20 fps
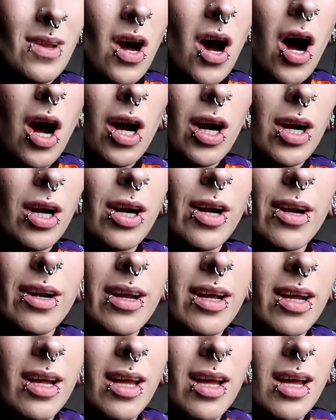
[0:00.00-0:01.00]

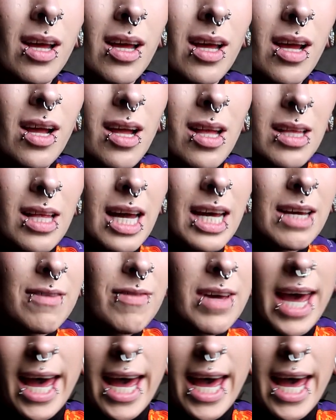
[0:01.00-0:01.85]
hard like if